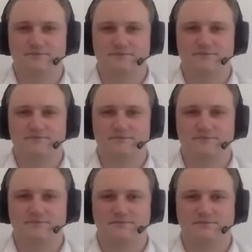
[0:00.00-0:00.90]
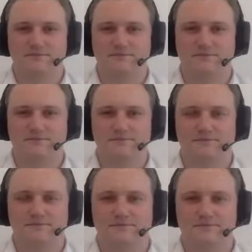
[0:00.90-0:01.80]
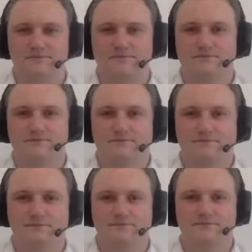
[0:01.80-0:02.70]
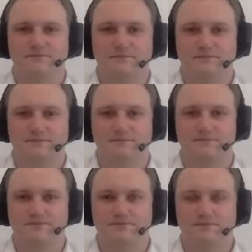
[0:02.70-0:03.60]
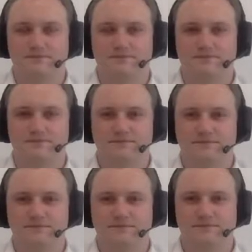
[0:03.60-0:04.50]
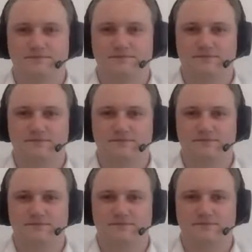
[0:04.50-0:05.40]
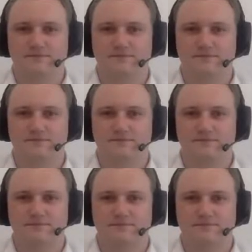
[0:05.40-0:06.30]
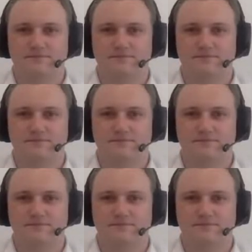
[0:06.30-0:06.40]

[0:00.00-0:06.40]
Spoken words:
(silent)